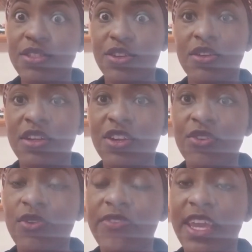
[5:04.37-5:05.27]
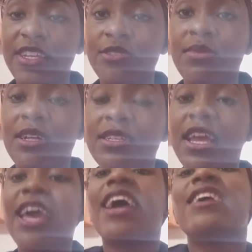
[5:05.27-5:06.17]
turn on your notification bell,
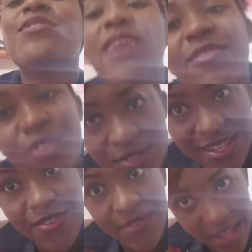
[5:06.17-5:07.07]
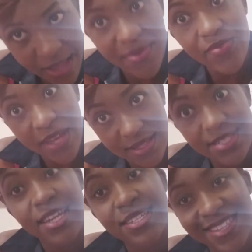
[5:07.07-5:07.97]
and you have yourself a happy
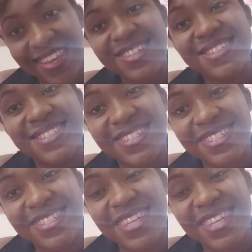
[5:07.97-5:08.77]
Valentine's Day.